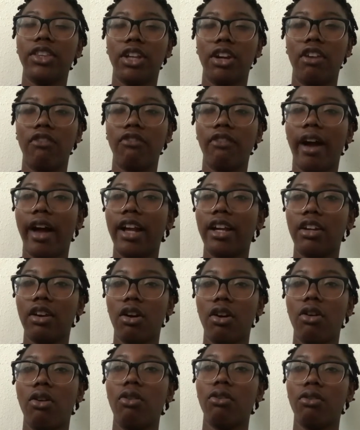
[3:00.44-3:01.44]
that they're inviting
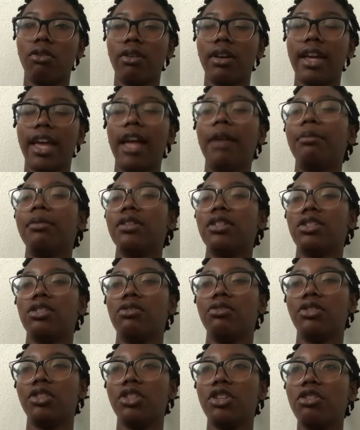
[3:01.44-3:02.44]
the whole
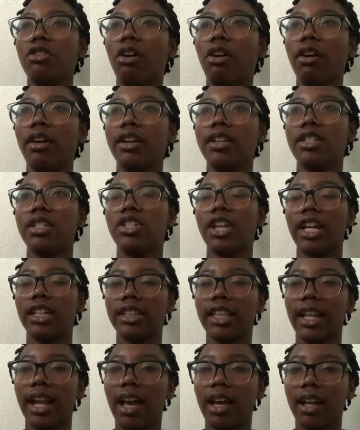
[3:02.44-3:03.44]
campus to. So you can always
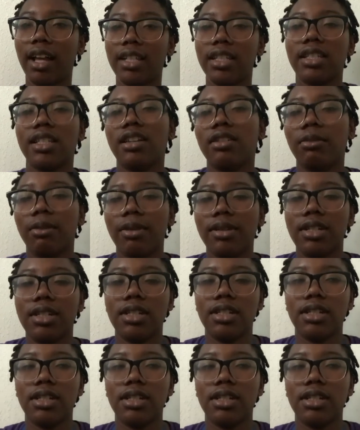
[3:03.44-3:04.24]
check that out. That's a good